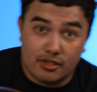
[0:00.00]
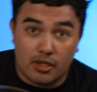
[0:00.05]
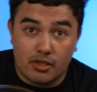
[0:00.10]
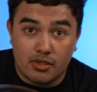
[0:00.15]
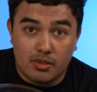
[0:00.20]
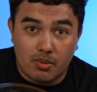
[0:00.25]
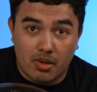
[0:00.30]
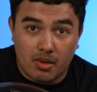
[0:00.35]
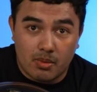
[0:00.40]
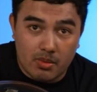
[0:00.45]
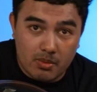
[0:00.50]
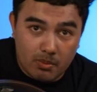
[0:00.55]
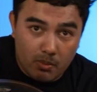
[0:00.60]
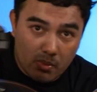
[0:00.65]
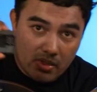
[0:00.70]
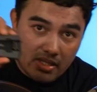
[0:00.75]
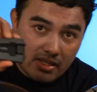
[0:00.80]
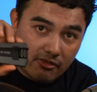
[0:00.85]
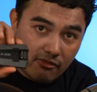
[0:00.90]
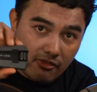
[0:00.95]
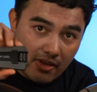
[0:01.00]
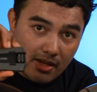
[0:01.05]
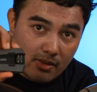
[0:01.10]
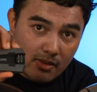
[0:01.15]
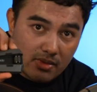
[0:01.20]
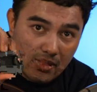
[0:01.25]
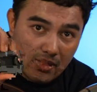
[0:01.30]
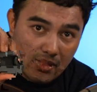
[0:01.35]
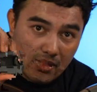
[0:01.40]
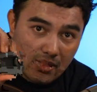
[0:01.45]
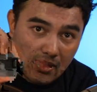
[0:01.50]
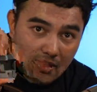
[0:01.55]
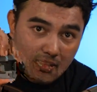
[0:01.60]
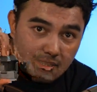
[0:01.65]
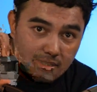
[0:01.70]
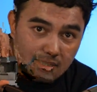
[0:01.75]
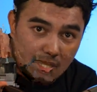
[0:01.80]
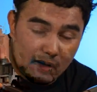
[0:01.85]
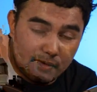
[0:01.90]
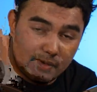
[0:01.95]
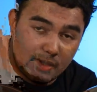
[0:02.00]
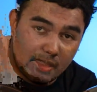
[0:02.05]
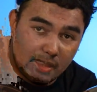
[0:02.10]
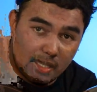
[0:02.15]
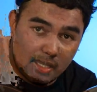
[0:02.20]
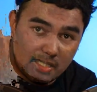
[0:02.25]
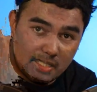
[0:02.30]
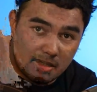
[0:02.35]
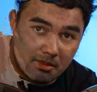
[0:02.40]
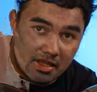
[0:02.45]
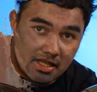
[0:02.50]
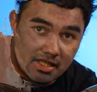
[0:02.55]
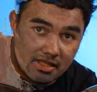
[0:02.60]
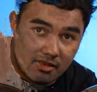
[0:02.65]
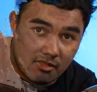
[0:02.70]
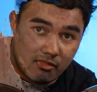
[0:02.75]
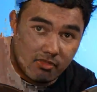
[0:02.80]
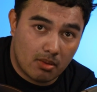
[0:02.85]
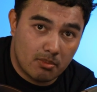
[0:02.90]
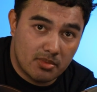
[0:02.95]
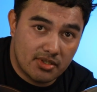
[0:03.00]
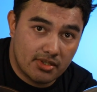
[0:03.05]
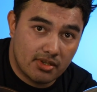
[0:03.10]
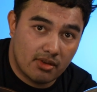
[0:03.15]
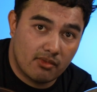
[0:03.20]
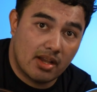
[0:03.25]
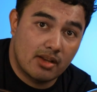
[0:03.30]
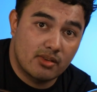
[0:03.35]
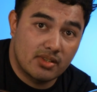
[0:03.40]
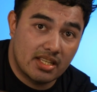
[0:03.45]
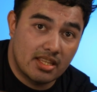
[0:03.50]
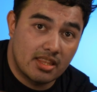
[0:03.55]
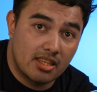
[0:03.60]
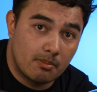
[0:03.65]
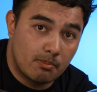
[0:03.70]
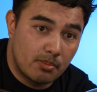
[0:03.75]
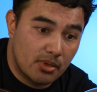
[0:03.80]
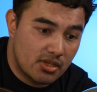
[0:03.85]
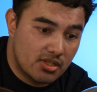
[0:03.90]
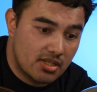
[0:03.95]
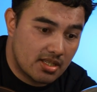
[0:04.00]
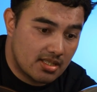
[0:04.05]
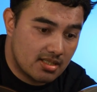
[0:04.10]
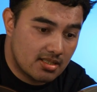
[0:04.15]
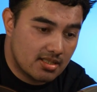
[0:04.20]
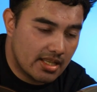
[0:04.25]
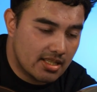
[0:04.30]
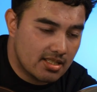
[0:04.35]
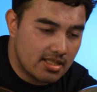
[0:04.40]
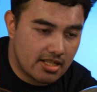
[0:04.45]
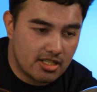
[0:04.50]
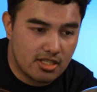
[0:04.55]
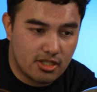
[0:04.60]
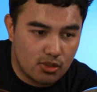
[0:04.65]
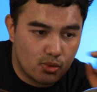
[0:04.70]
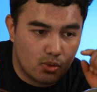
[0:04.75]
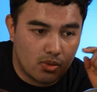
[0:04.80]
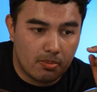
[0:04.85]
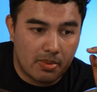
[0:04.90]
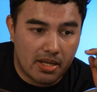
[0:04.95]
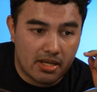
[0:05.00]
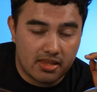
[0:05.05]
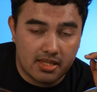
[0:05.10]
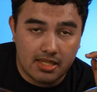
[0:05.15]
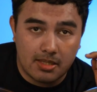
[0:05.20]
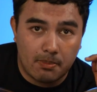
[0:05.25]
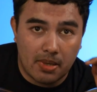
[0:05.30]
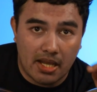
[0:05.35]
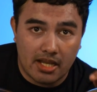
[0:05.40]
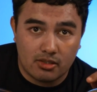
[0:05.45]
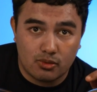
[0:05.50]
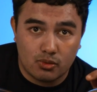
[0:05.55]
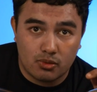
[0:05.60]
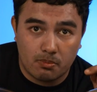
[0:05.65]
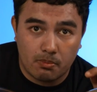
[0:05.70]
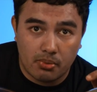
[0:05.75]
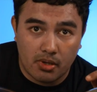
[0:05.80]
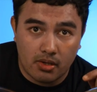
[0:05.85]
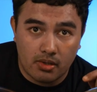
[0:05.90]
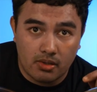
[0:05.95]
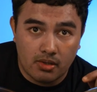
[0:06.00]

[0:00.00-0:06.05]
don't you worry, we found the Edge after 30 minutes of rummaging around in the bushes. Let's actually talk about the Packtalk Pro.